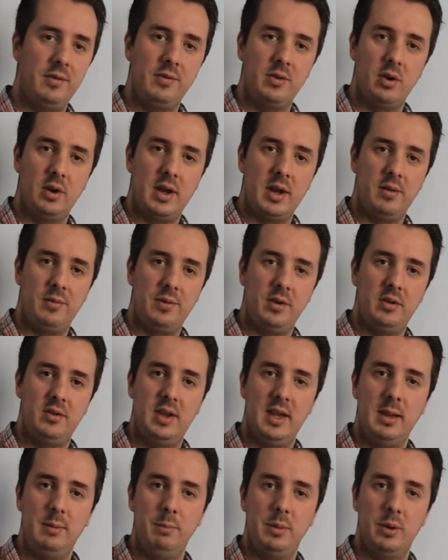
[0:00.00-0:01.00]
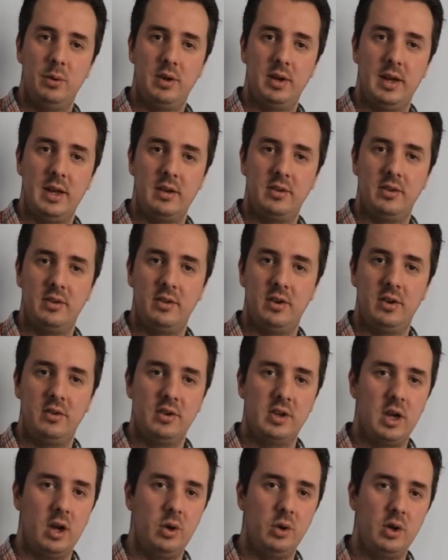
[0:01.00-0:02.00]
if they've gone out for a team building
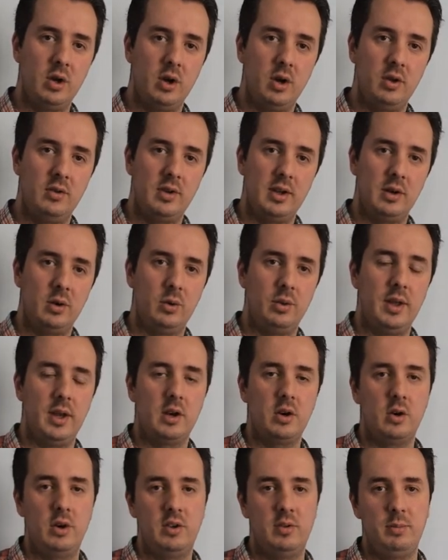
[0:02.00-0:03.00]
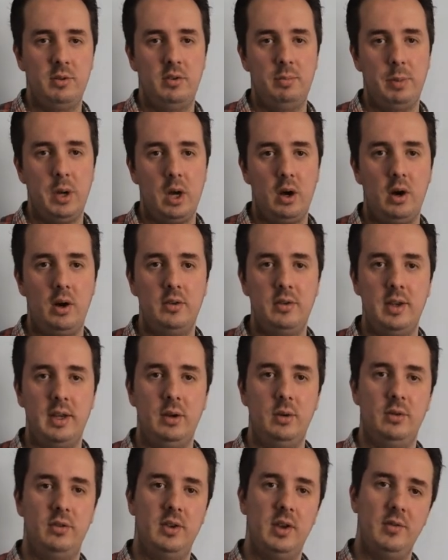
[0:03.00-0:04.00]
exercise, go-karting, or their Christmas
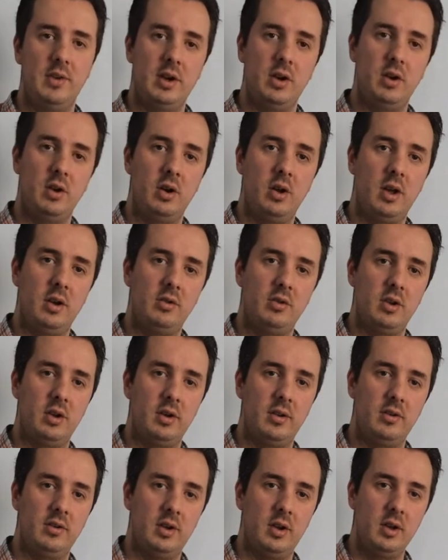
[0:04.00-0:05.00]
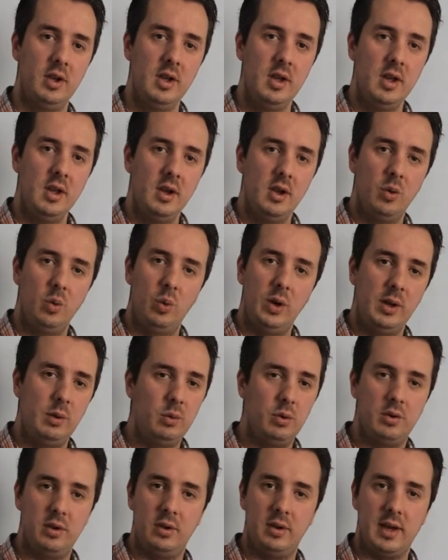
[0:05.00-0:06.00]
party, or something along those lines. So
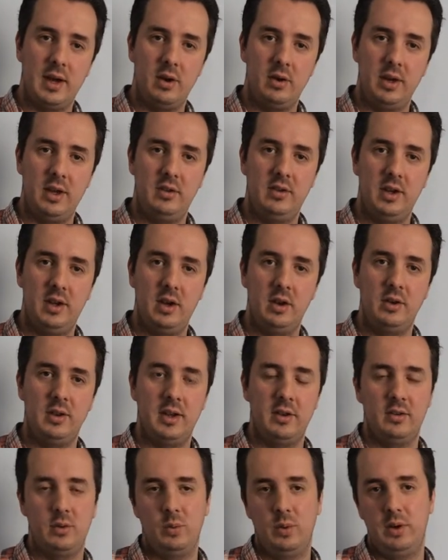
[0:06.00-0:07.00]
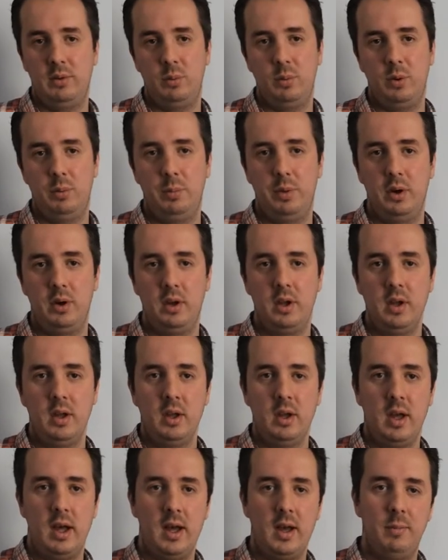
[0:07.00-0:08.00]
we will do that on SEO Desk. We'll
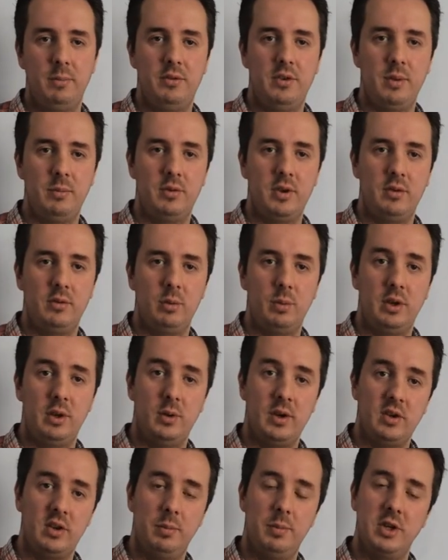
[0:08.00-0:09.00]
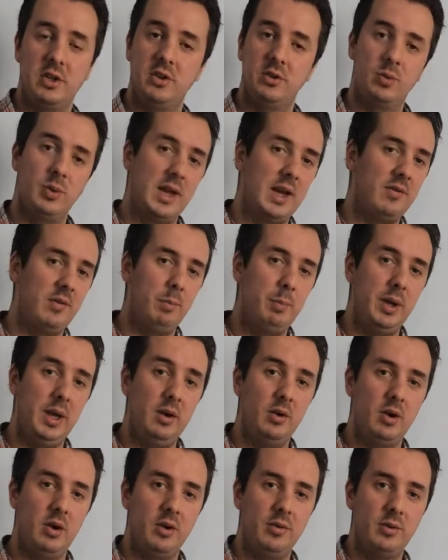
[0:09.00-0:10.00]
put, sometimes when we do exhibitions, we
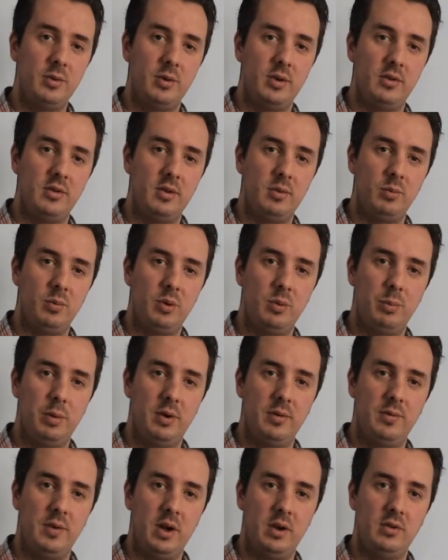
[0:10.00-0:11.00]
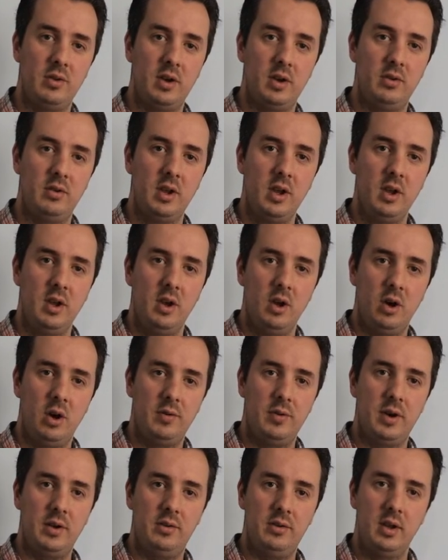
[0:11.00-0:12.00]
have a beer afterwards and we'll put photos
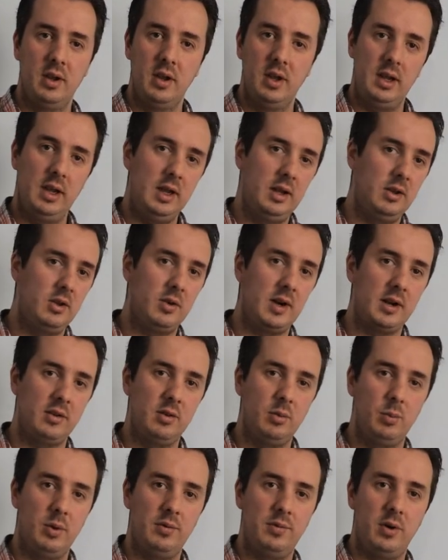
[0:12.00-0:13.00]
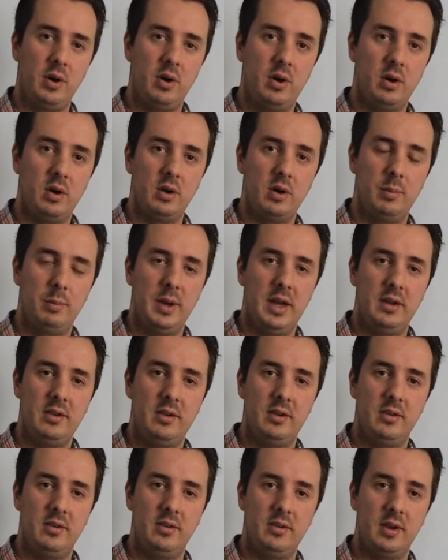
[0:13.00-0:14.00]
of us interacting with our
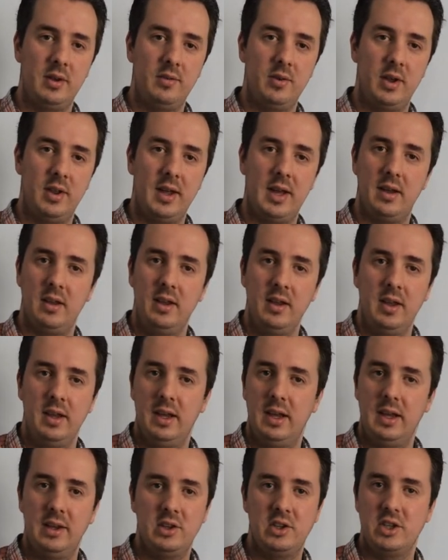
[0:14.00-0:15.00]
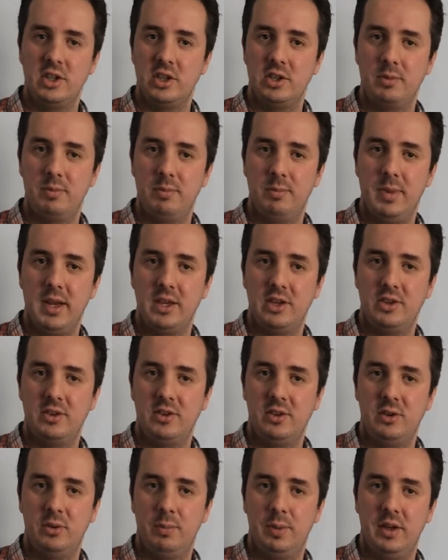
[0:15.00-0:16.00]
competitors and stuff like that. It just
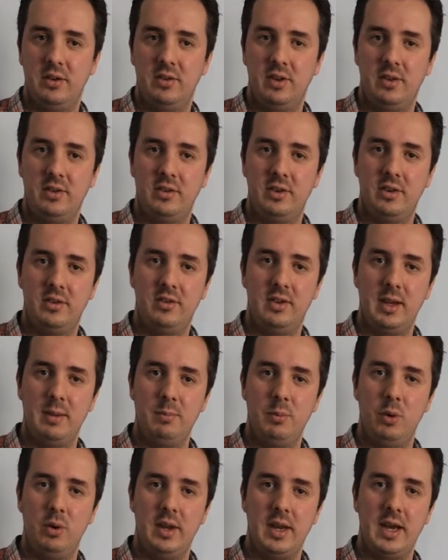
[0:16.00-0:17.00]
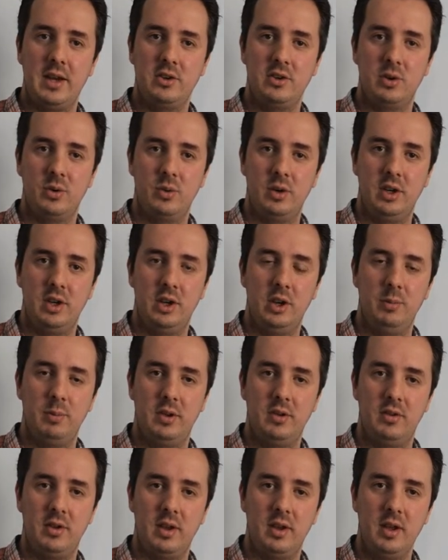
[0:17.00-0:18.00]
makes your business just seem more natural
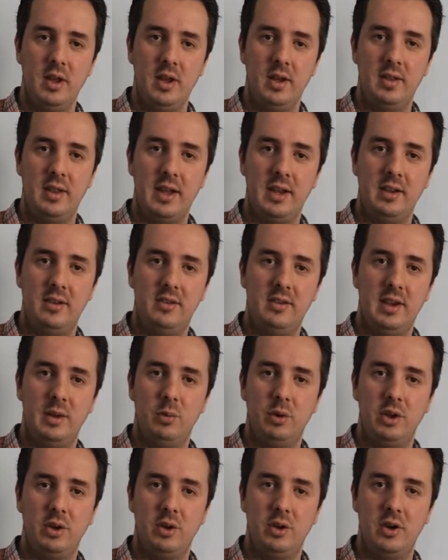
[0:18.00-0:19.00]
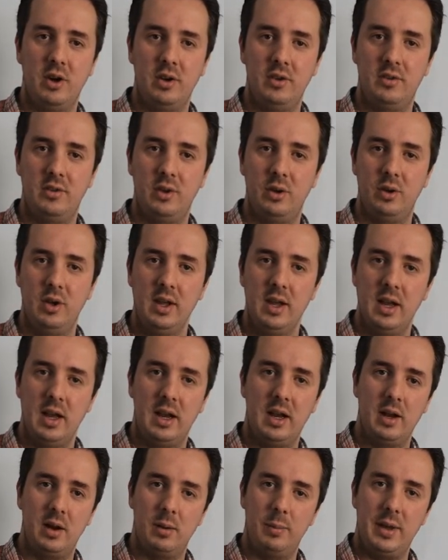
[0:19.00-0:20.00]
and human, so they can see what you guys
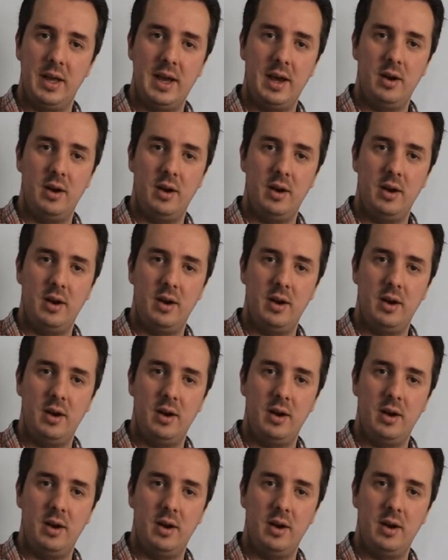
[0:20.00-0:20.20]
do a